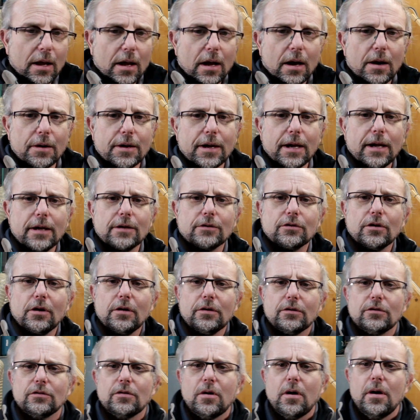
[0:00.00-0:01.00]
Okay, so
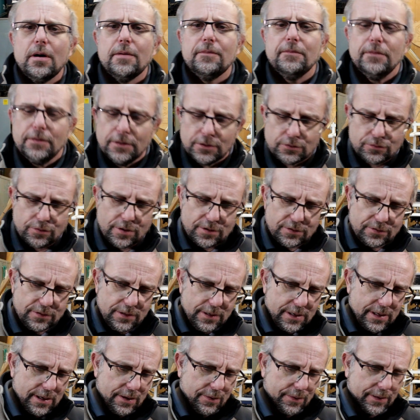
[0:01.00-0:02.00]
it's time for the
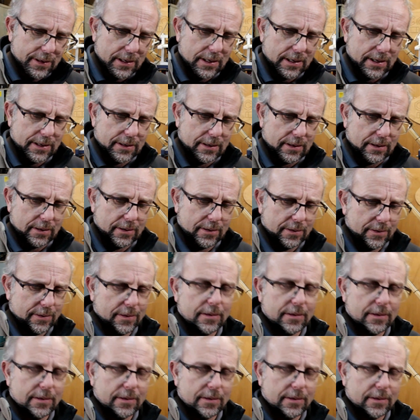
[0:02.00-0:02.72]
trusty calculator.